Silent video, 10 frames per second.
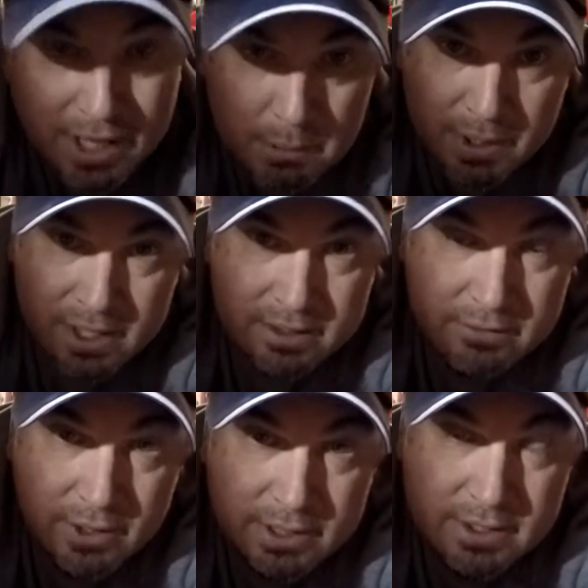recommend
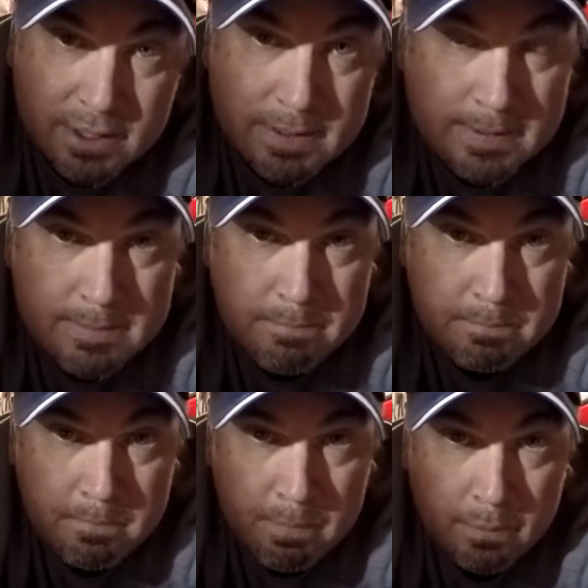that
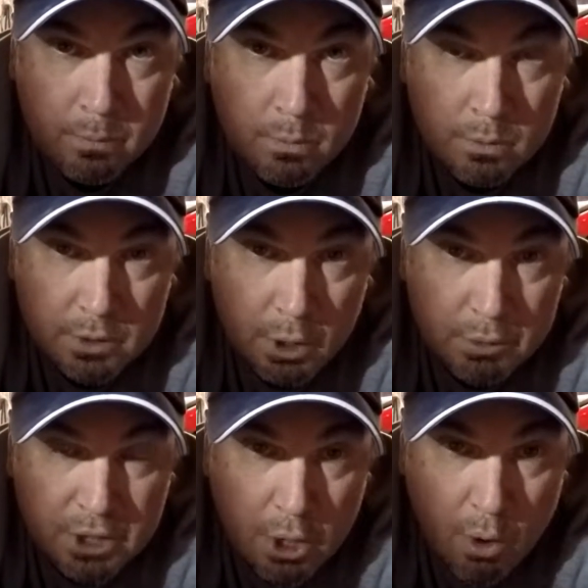
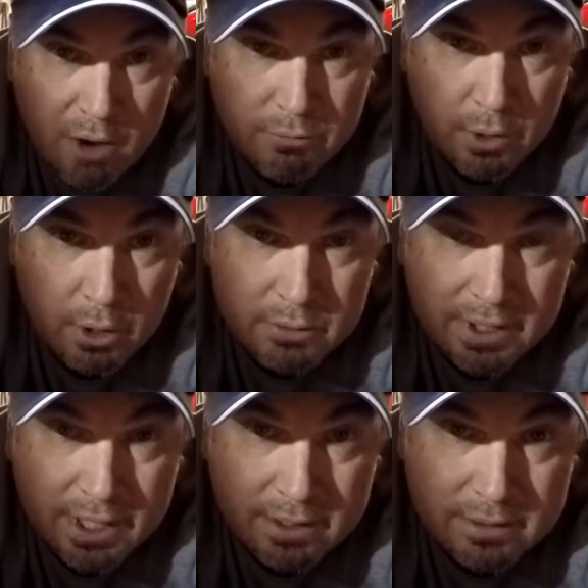when you go off-road
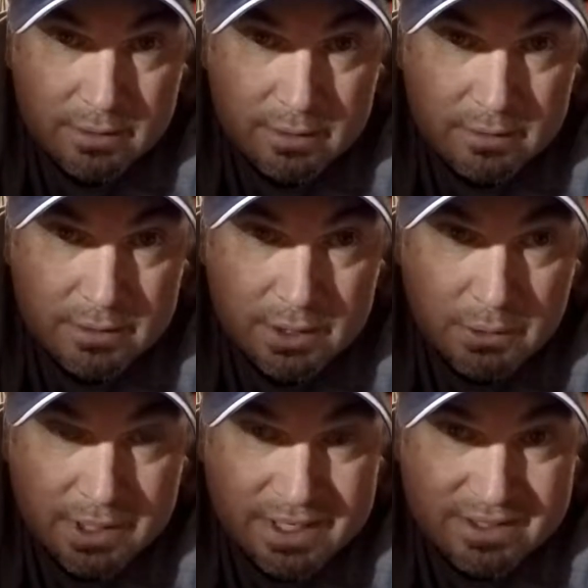to get
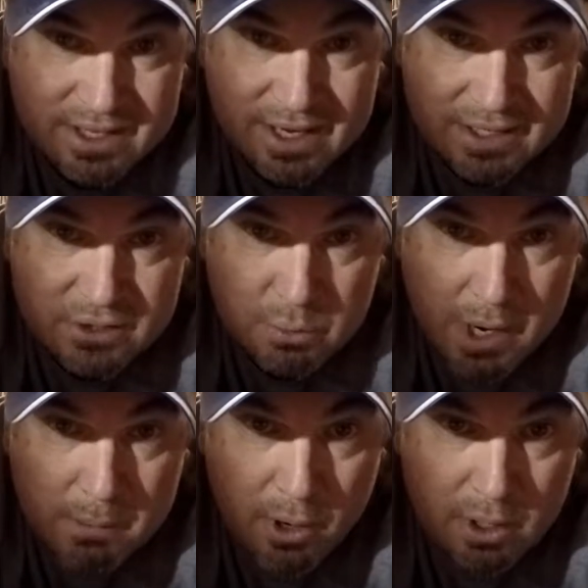to disconnect the
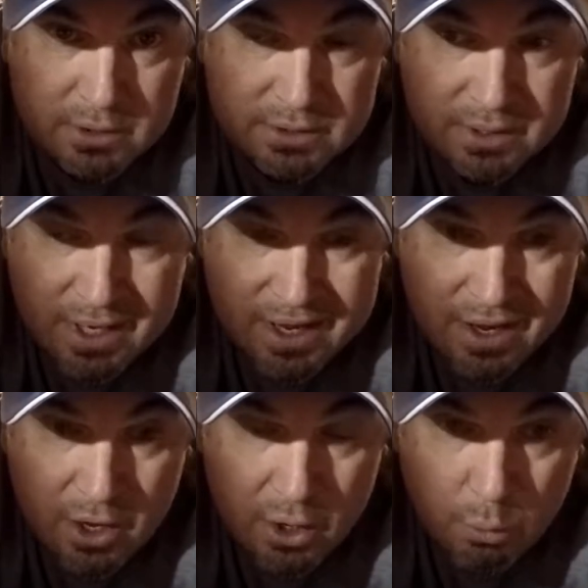sway bars,
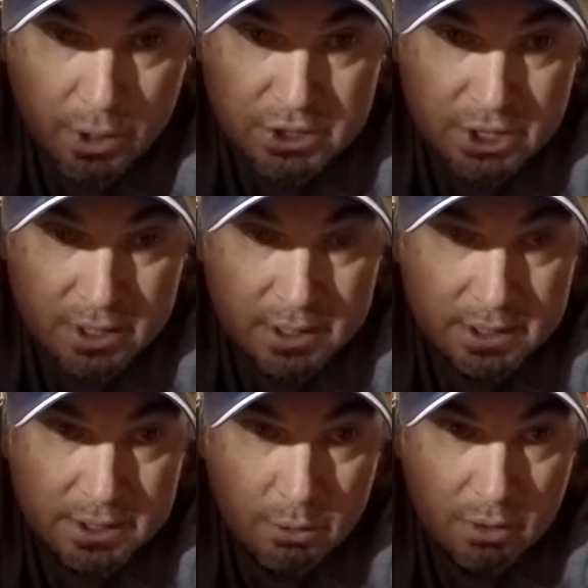which
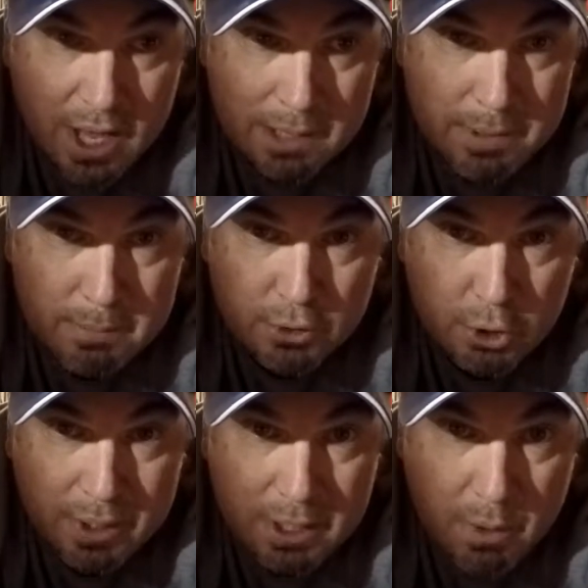a lot of people
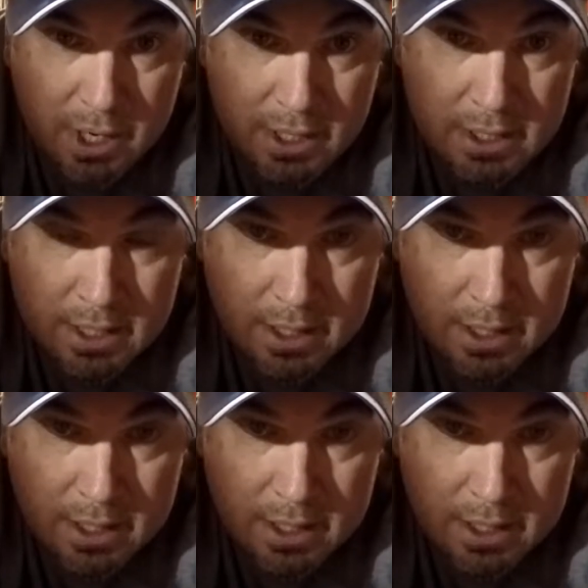do anyway.